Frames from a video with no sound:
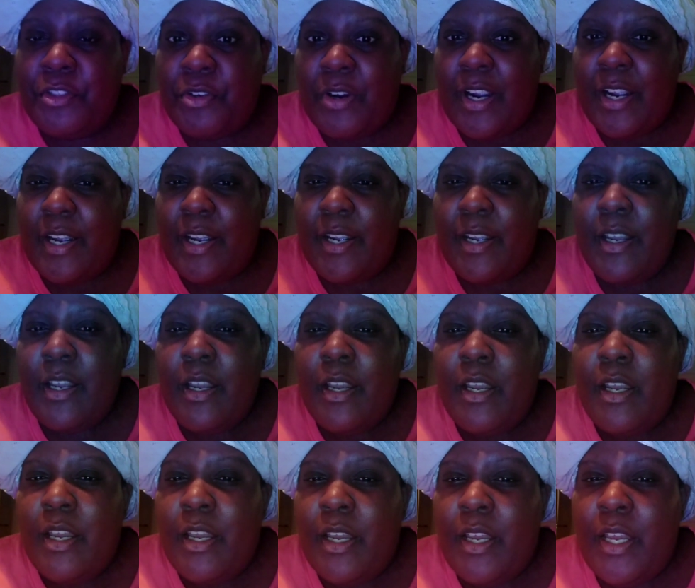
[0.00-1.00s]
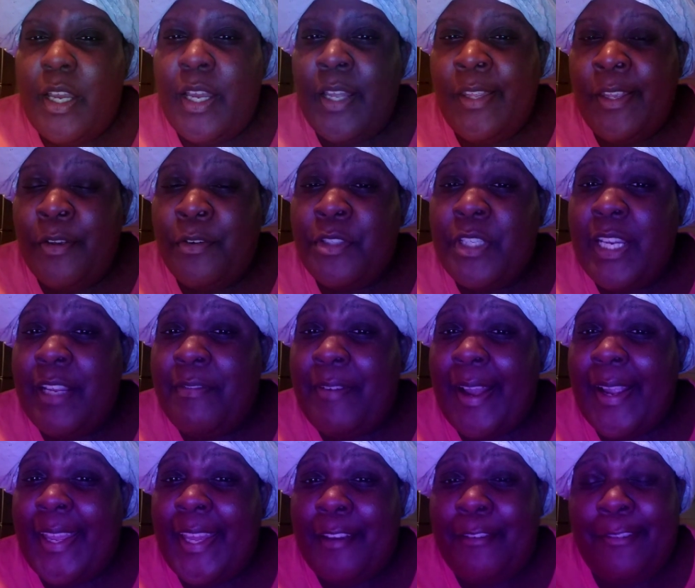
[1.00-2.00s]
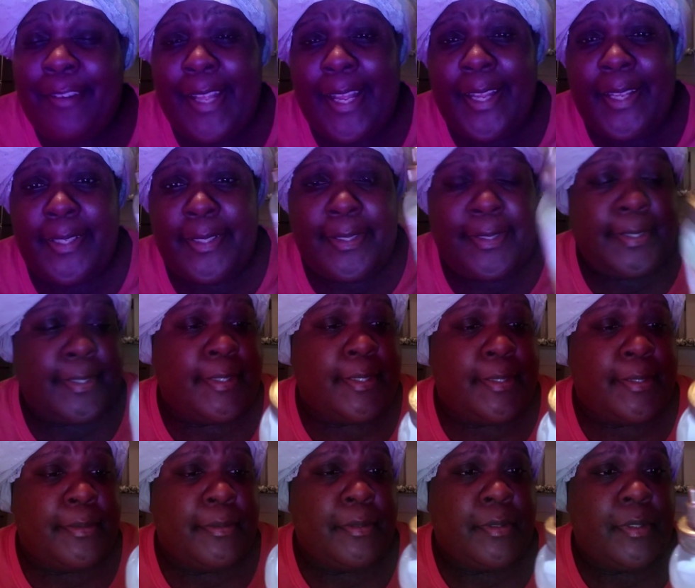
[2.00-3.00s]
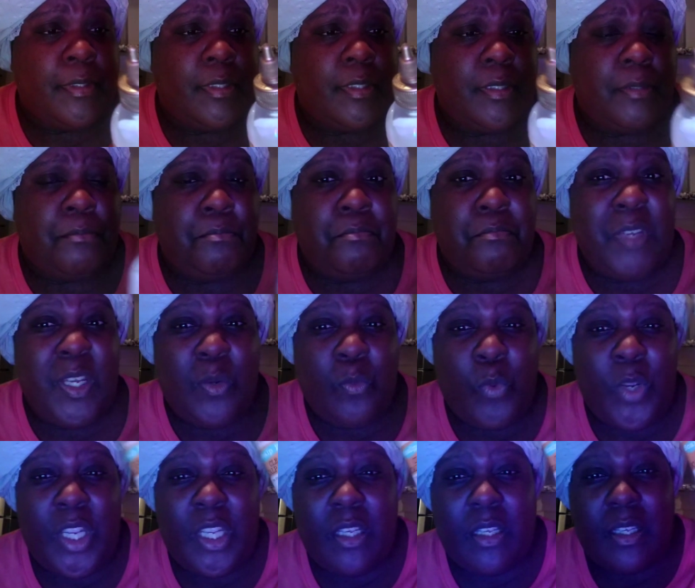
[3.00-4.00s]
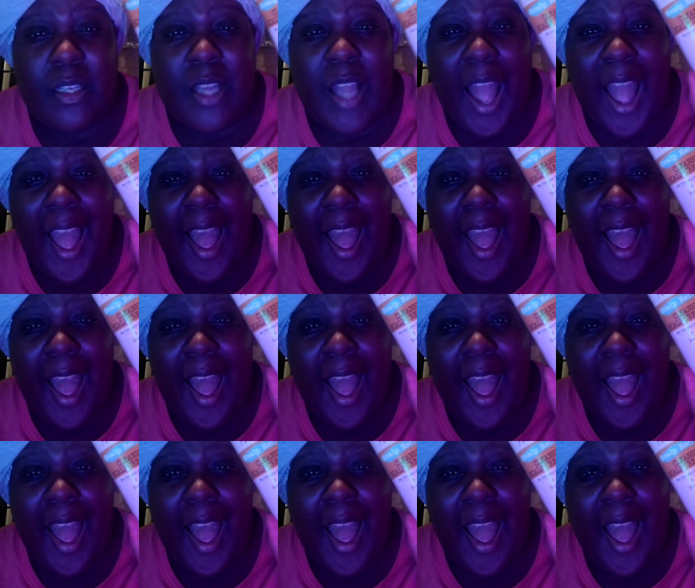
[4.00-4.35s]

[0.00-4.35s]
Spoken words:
dry. And usually if I get flakes midweek,